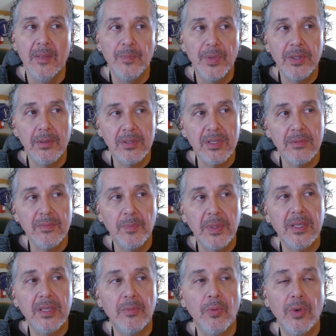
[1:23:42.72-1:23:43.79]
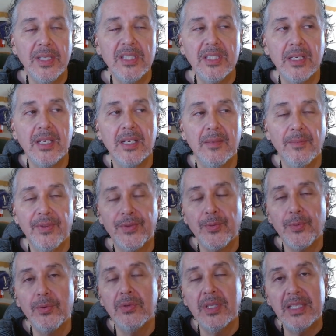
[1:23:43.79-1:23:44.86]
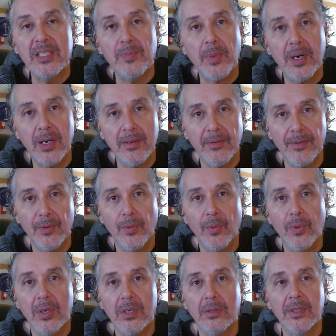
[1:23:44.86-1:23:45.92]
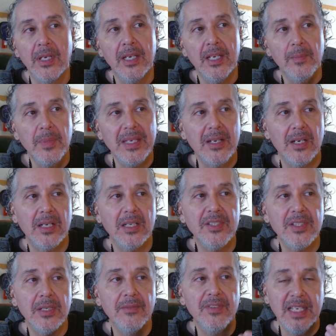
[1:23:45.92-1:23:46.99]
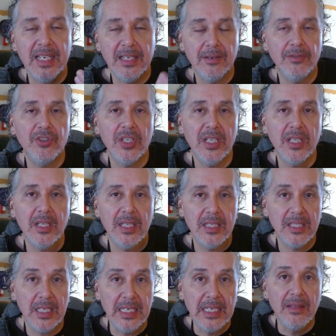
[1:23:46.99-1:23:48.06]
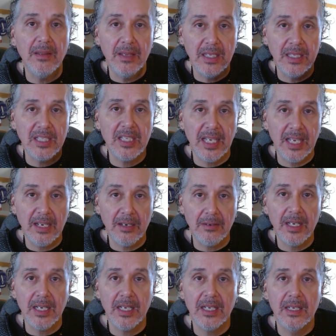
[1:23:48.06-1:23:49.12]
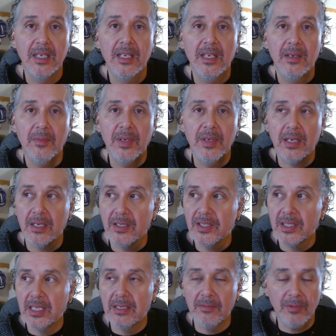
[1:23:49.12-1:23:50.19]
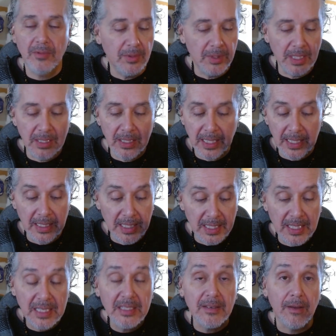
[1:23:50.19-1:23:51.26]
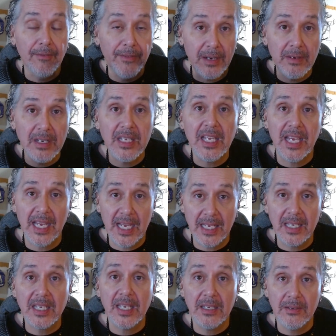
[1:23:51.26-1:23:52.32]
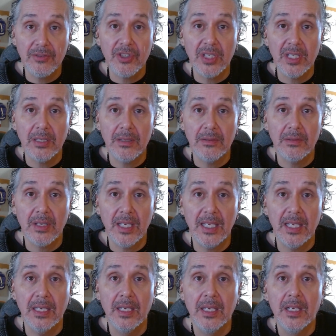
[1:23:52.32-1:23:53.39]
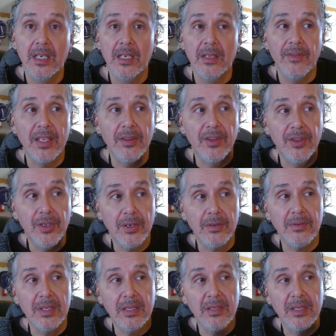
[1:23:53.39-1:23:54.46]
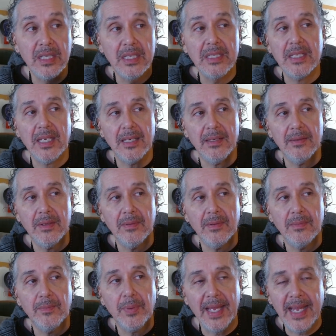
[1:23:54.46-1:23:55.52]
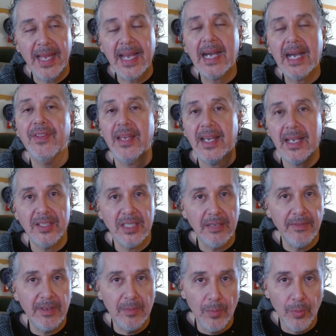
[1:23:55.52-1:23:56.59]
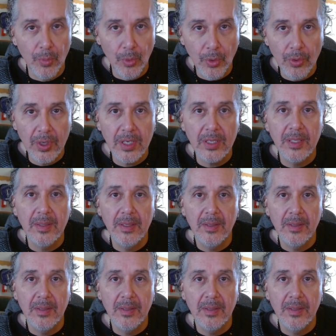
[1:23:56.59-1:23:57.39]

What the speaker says: But but the ones that come through this part of the world, because of the energy that's in this area, because it is a very chaotic energy, okay, that this path has even more